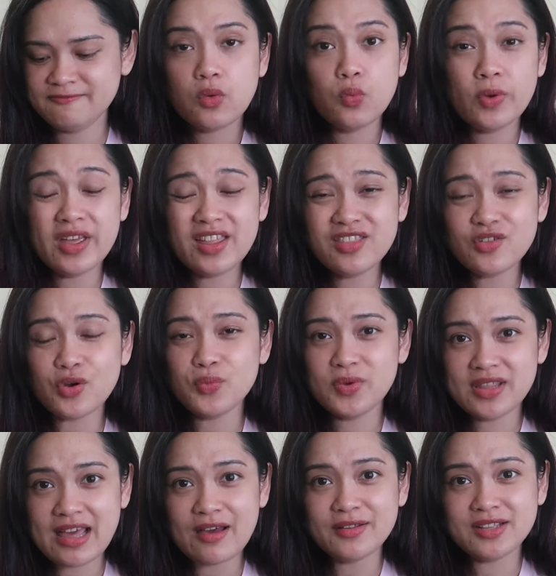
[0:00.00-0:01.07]
With or
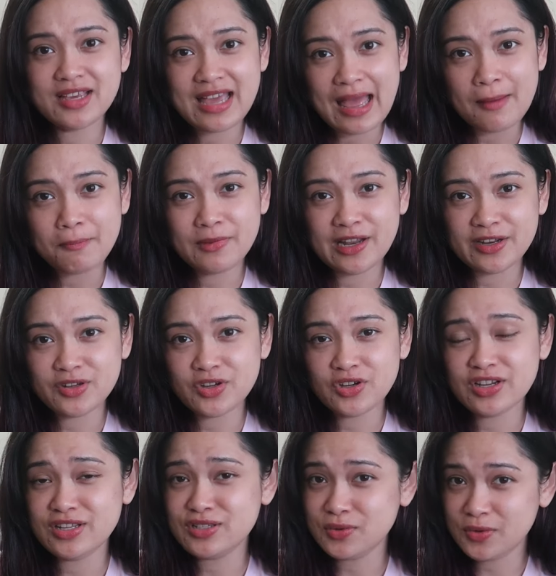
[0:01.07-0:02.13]
without cap letter
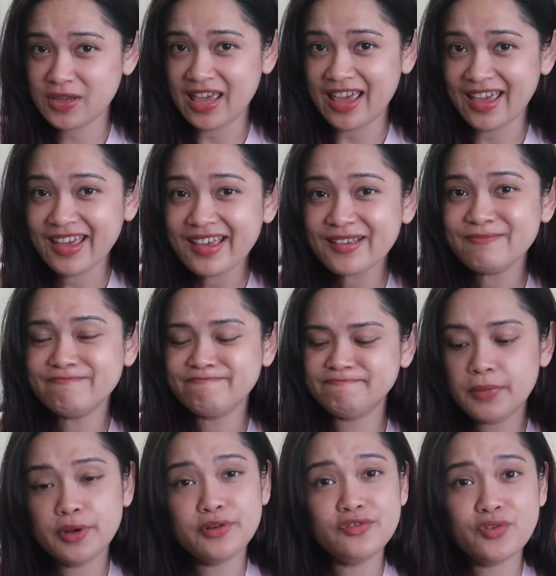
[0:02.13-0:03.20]
is okay,
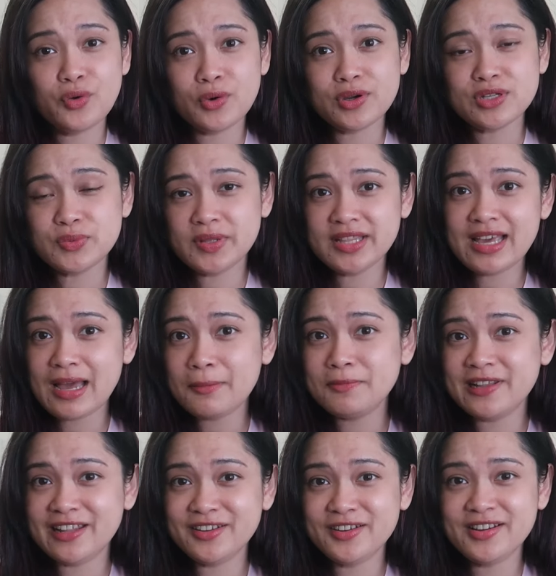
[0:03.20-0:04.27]
but of course with
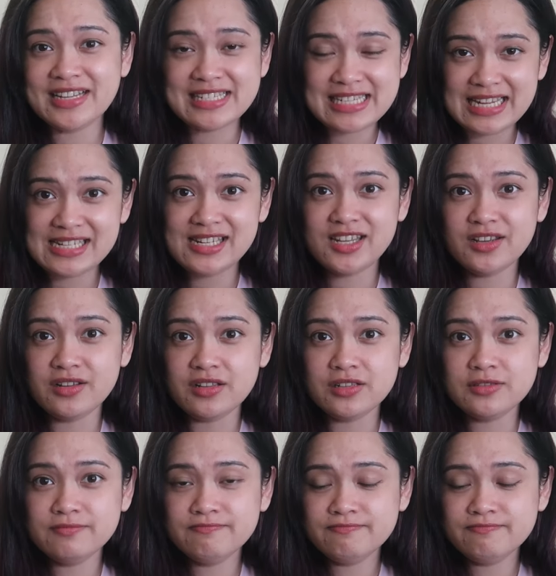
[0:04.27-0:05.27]
cap letter is ideal